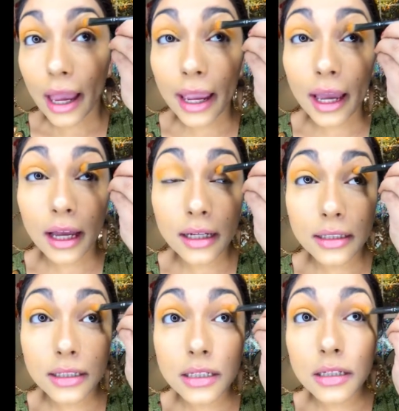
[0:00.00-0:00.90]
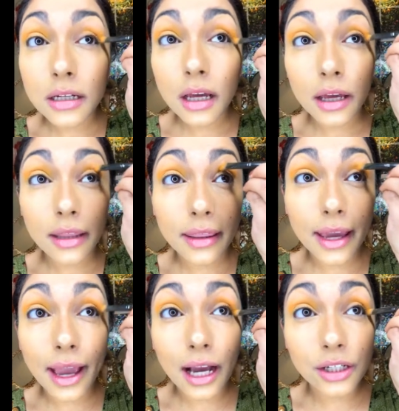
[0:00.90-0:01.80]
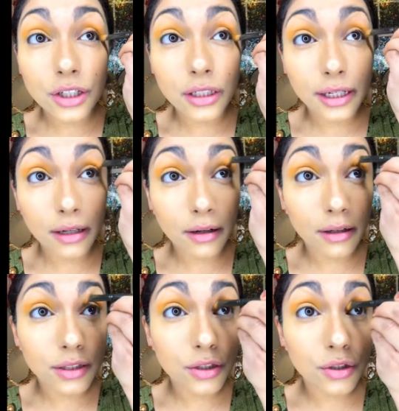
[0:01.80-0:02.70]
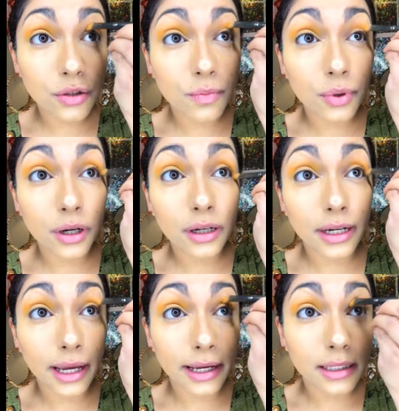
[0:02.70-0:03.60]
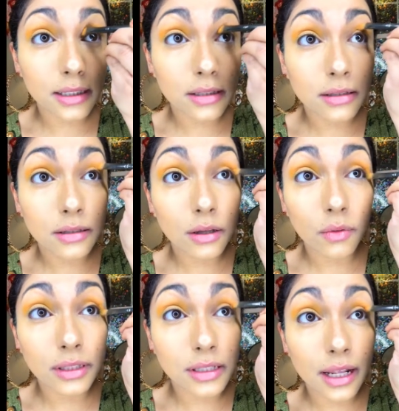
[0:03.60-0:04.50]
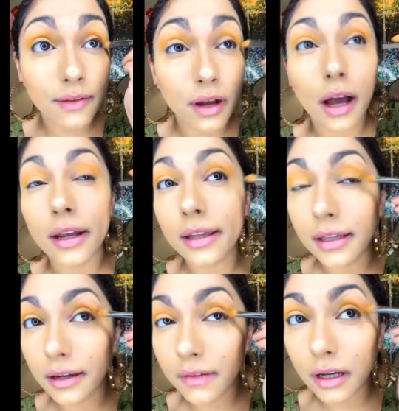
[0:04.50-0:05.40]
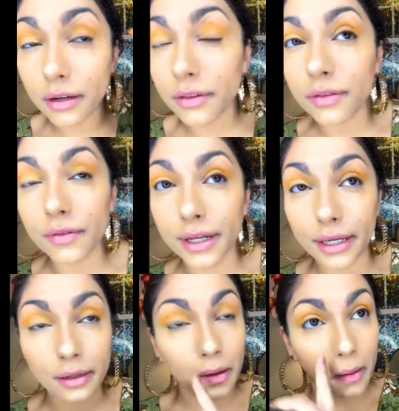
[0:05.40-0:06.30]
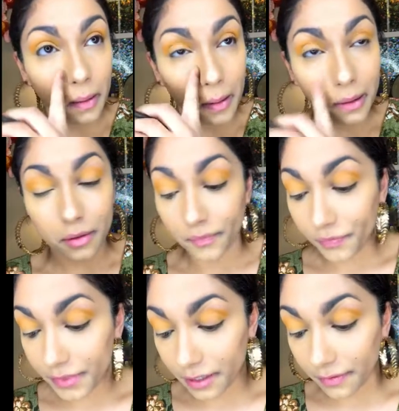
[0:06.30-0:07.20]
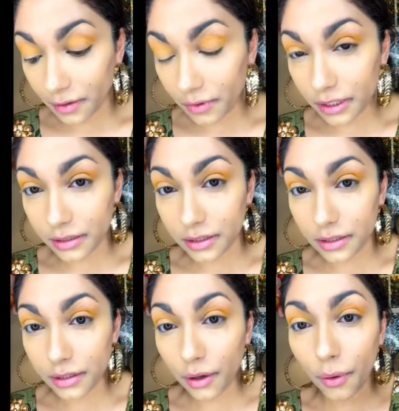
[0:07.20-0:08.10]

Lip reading: And they actually are super nice, the ones that I've gotten. I think I've gotten 3 different ones.